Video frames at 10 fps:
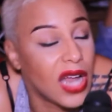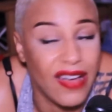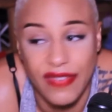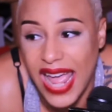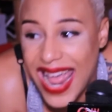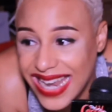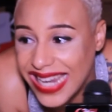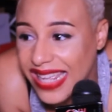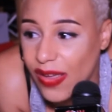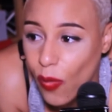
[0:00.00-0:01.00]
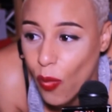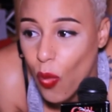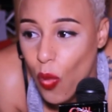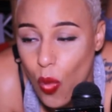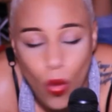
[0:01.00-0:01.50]
have it any
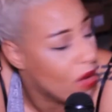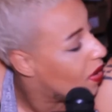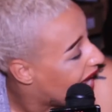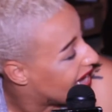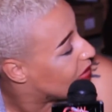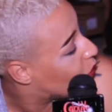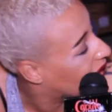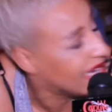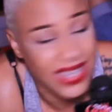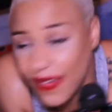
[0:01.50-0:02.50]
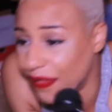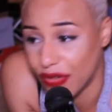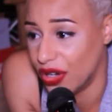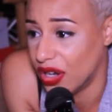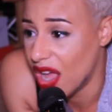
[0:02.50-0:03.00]
way
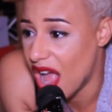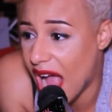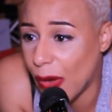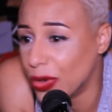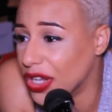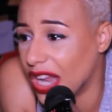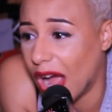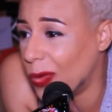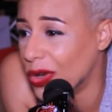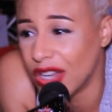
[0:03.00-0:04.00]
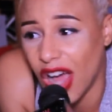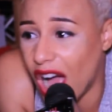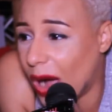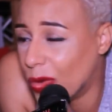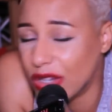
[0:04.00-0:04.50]
different. I
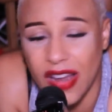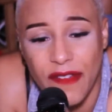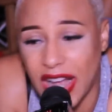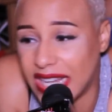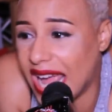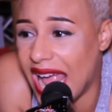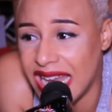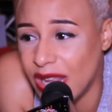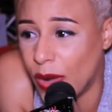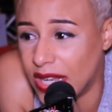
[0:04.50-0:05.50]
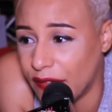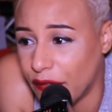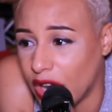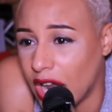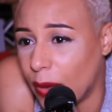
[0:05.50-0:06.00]
wouldn't have had it any way
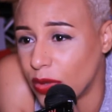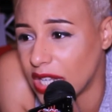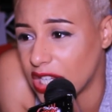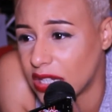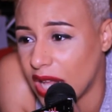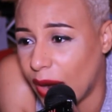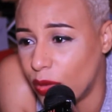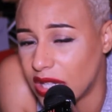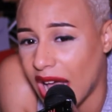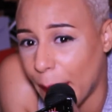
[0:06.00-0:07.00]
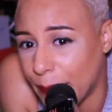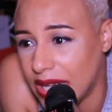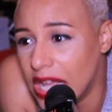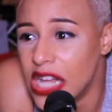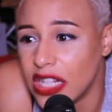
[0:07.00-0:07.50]
different, and I was
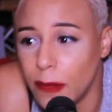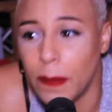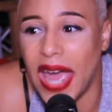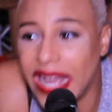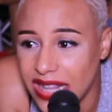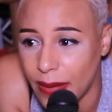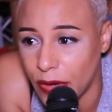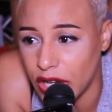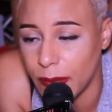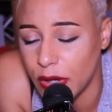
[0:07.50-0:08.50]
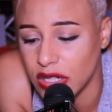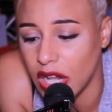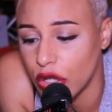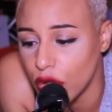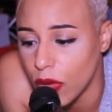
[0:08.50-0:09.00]
happy to pay that money because
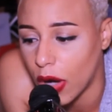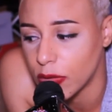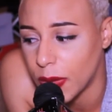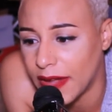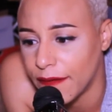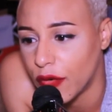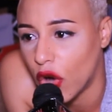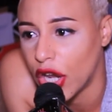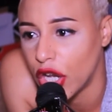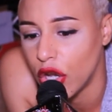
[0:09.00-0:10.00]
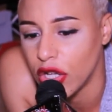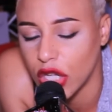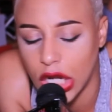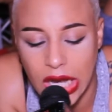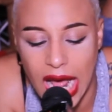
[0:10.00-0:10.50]
I knew what I was paying for, and I know it's
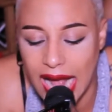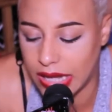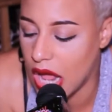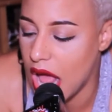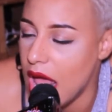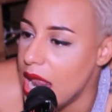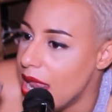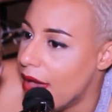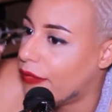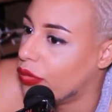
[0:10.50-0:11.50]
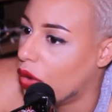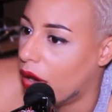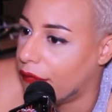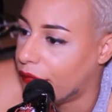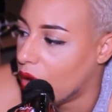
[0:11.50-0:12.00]
gonna add a level
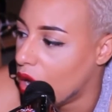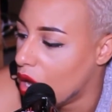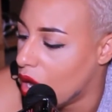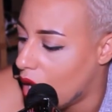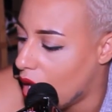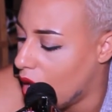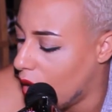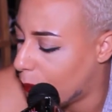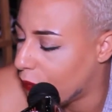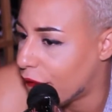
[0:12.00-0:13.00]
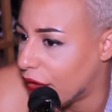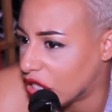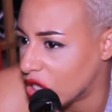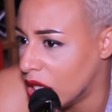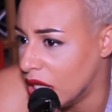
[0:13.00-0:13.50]
of
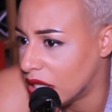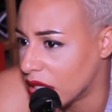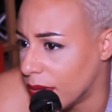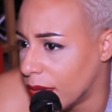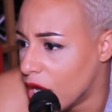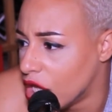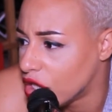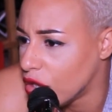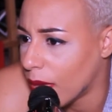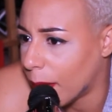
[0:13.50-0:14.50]
professionalism to my